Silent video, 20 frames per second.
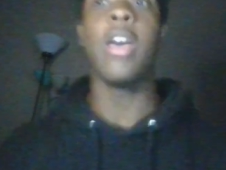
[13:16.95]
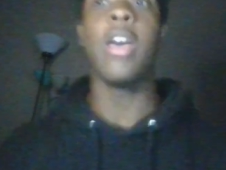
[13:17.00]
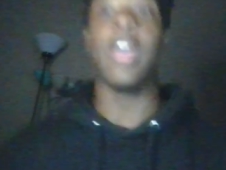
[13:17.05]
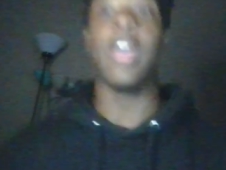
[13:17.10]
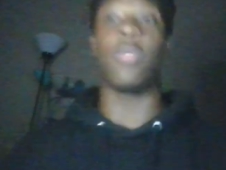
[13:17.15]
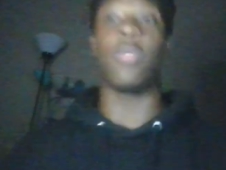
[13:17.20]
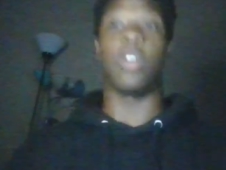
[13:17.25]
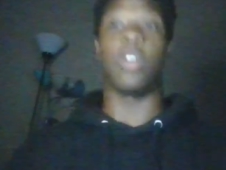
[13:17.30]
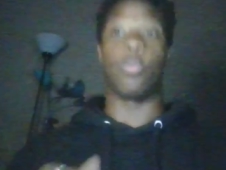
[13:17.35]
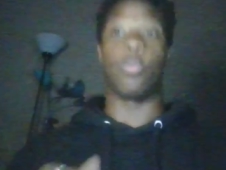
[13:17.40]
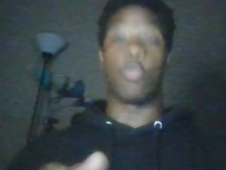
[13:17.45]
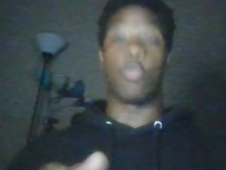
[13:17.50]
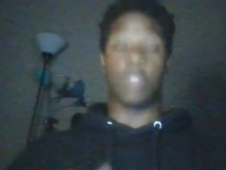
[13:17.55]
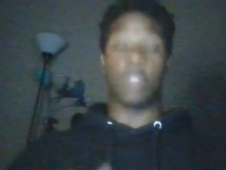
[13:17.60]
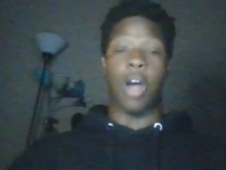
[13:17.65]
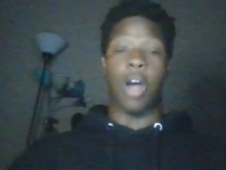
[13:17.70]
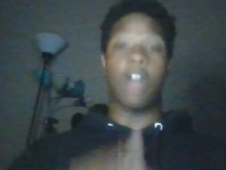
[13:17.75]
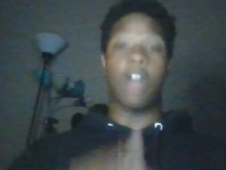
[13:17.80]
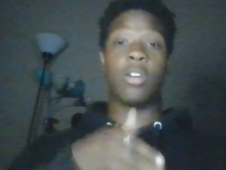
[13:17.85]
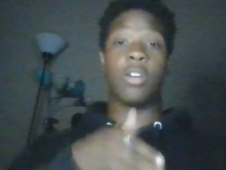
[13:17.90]
if the
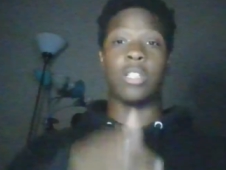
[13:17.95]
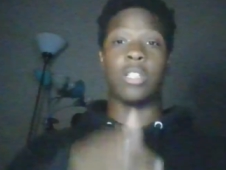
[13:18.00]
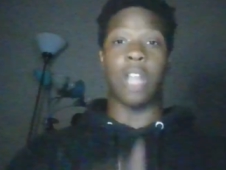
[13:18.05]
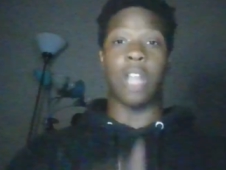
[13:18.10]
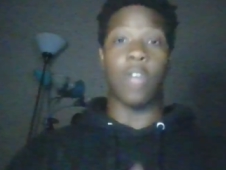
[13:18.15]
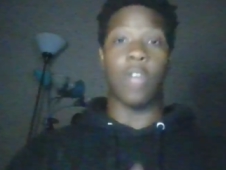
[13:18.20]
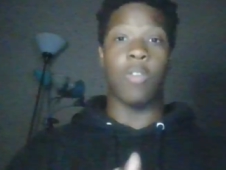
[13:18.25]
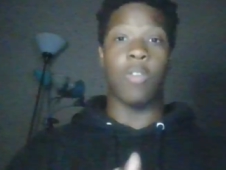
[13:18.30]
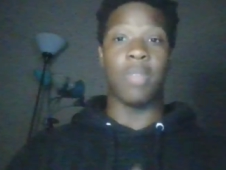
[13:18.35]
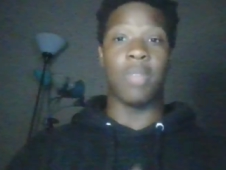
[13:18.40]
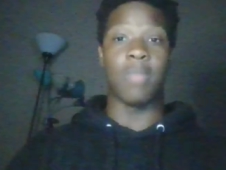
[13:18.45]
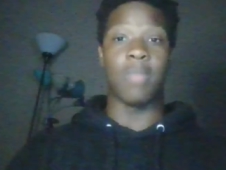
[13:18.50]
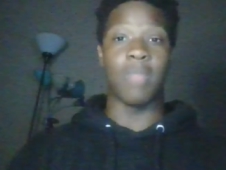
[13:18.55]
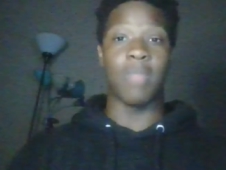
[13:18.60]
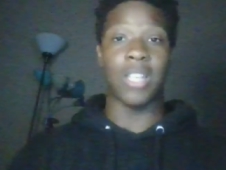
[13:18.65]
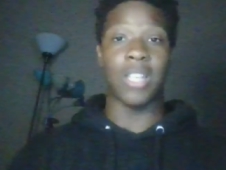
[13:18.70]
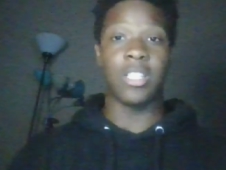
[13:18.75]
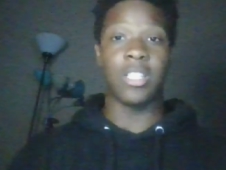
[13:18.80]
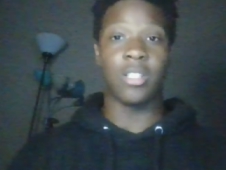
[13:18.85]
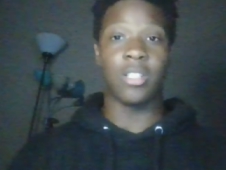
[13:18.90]
daughter is not going to be
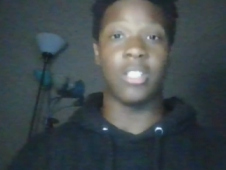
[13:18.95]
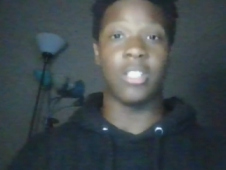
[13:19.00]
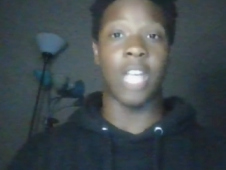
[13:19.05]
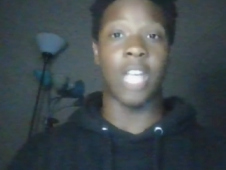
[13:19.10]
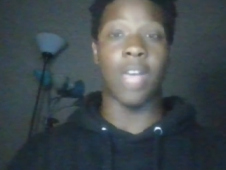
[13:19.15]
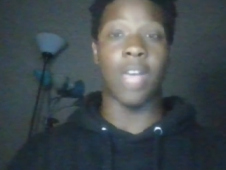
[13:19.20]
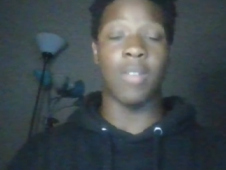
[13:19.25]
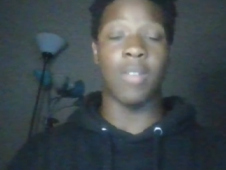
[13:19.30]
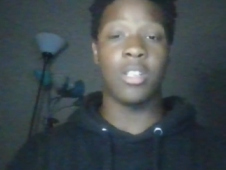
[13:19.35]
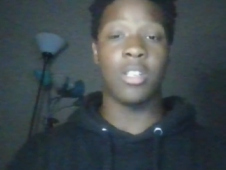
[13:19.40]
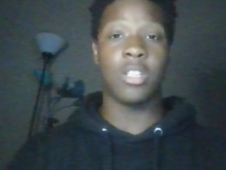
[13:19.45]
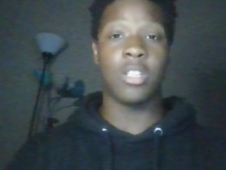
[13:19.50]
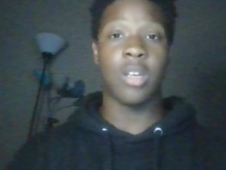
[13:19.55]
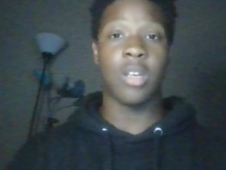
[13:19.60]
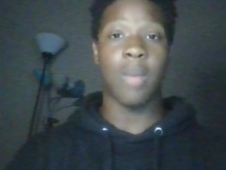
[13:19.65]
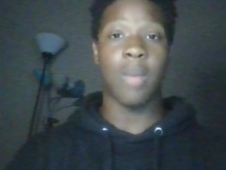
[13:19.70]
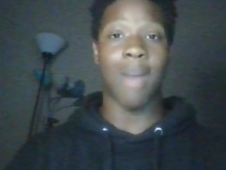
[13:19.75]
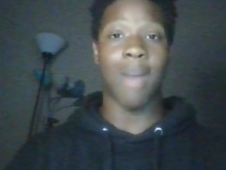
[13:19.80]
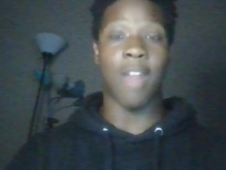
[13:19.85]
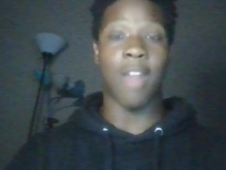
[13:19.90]
mentally damaged
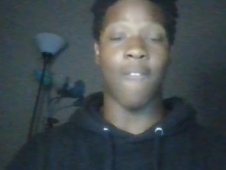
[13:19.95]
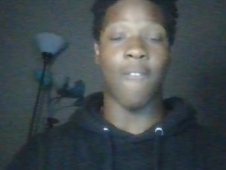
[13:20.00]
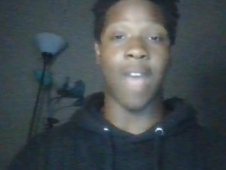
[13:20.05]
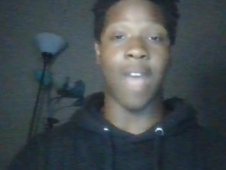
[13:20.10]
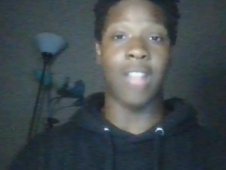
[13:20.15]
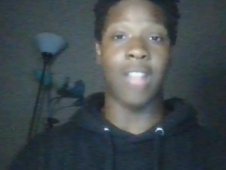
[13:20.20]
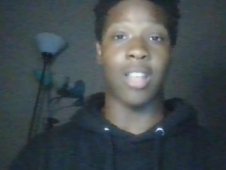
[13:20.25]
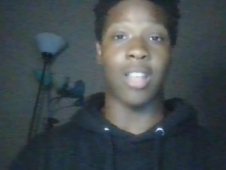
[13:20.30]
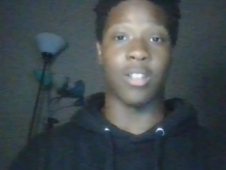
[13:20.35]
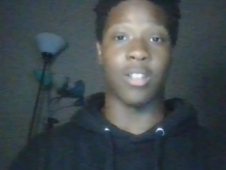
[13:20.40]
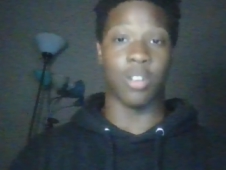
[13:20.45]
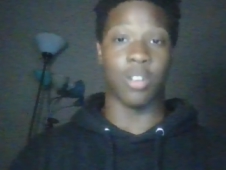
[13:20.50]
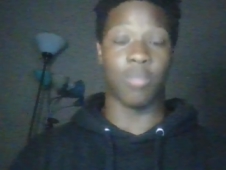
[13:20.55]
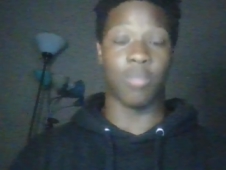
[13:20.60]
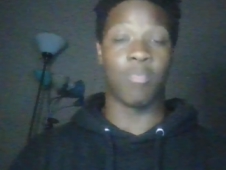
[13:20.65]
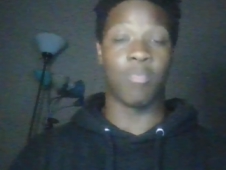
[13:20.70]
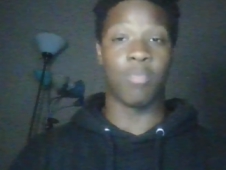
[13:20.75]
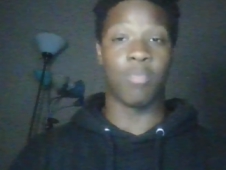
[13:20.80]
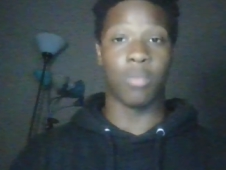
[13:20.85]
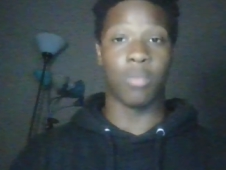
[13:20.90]
by the fact that their
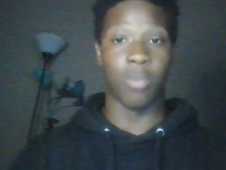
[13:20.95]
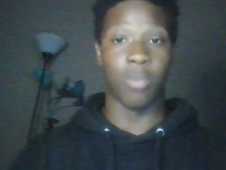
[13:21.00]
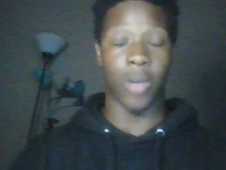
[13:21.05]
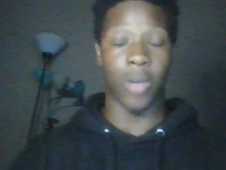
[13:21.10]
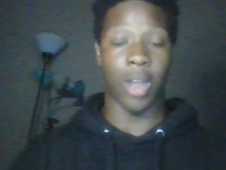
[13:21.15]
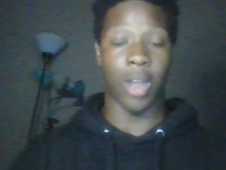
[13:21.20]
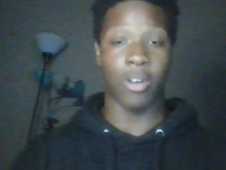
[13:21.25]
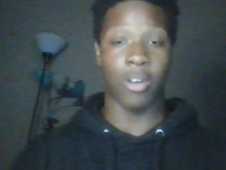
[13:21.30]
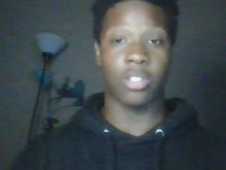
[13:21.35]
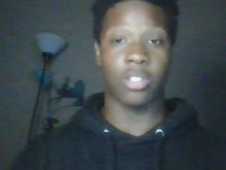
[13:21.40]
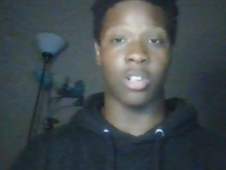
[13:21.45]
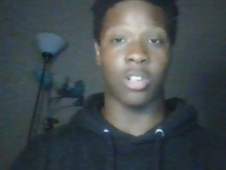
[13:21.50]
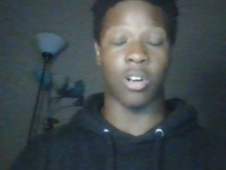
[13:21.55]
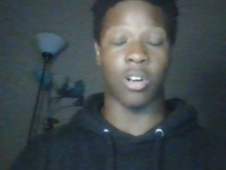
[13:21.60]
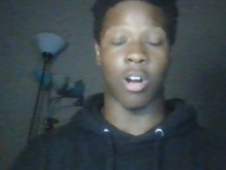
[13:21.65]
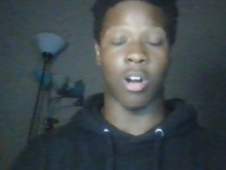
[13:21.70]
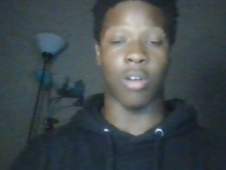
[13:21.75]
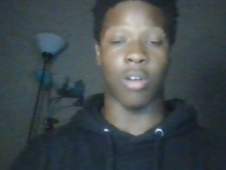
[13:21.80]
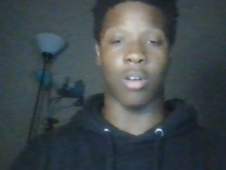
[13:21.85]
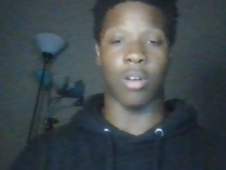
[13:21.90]
parents or,
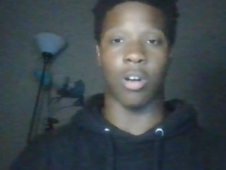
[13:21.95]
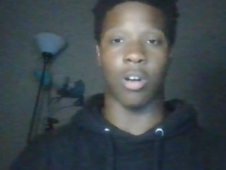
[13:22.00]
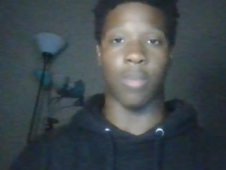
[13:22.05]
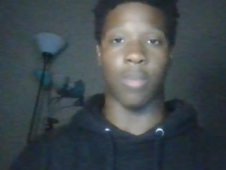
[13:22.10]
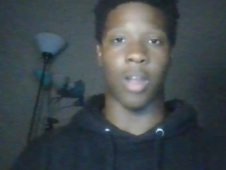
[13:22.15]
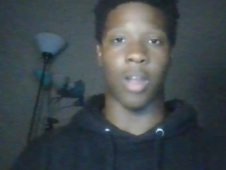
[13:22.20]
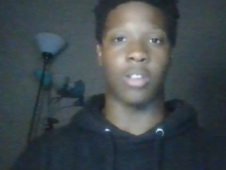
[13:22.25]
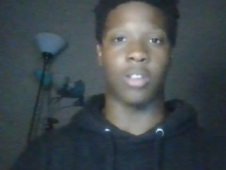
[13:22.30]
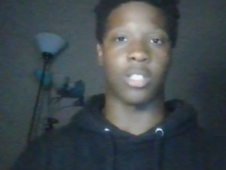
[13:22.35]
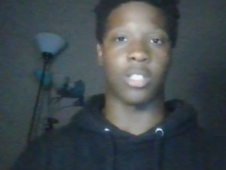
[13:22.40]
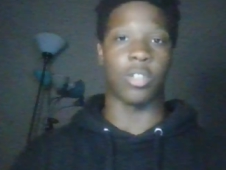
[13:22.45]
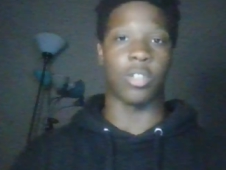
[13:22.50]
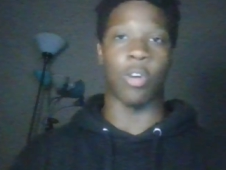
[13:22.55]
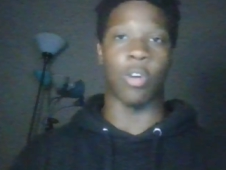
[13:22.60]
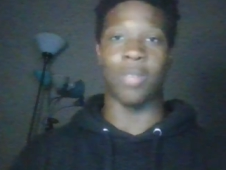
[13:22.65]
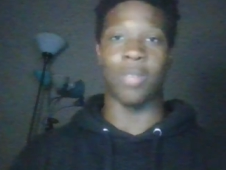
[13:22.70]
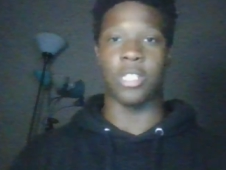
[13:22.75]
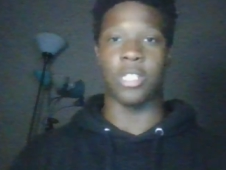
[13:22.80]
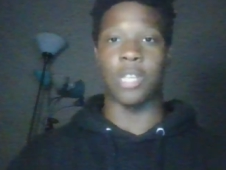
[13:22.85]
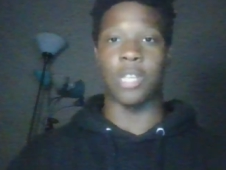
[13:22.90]
or her parents is going to
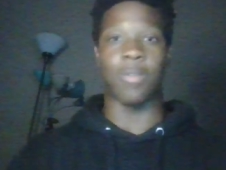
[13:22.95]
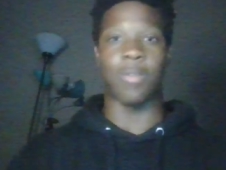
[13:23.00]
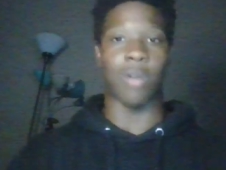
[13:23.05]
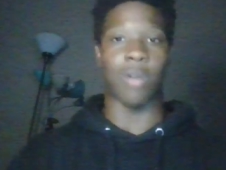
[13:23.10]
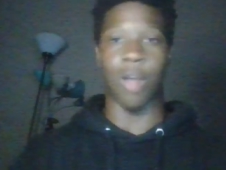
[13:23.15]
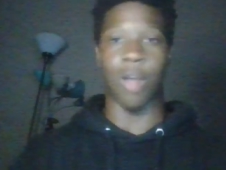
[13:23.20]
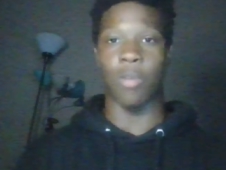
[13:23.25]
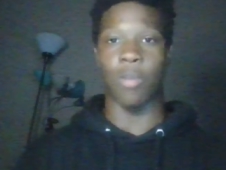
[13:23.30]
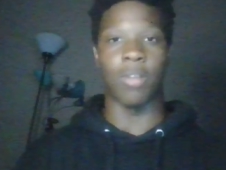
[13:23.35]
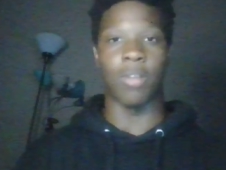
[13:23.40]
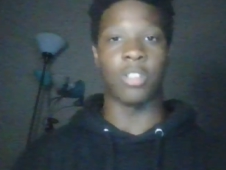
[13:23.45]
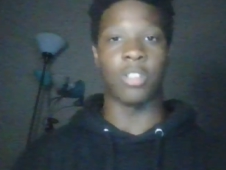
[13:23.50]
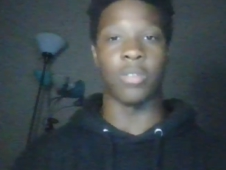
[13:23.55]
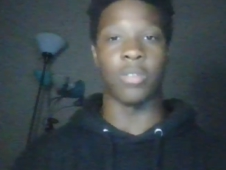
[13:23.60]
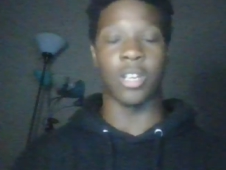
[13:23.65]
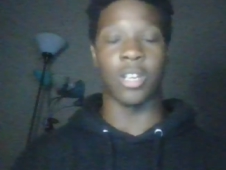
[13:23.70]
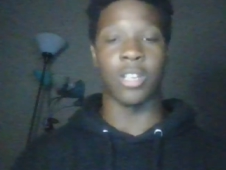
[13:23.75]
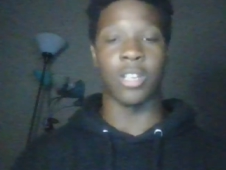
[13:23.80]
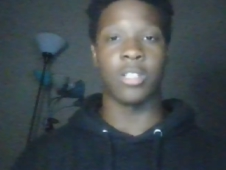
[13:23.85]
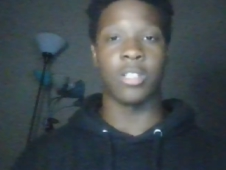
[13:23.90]
be sleeping around with a bunch of
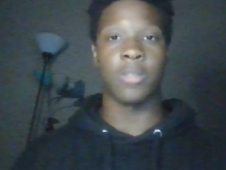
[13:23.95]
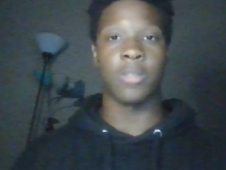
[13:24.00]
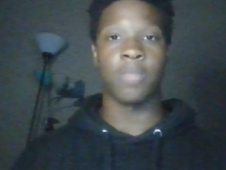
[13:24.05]
niggas